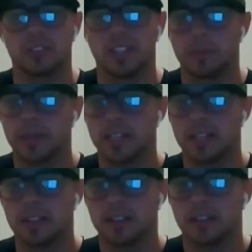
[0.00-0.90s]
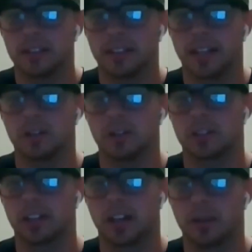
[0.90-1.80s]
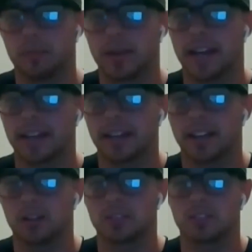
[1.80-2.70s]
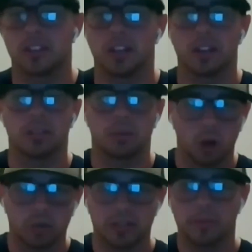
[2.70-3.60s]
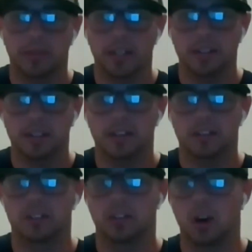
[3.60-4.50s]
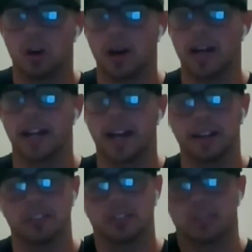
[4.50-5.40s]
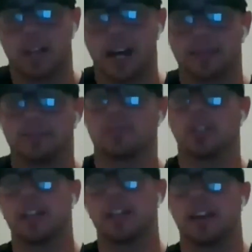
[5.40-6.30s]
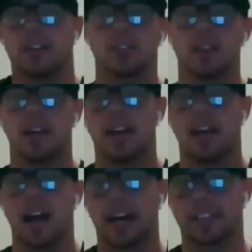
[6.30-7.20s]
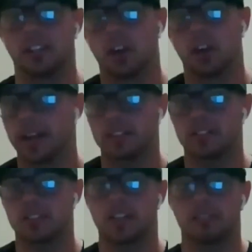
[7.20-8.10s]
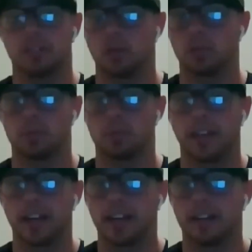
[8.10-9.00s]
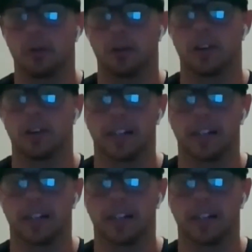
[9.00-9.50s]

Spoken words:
I knew that if I was timid, that I was going to come back and I was going to throw timid. So I kind of just, I took it as I can go at this thing full speed ahead, or I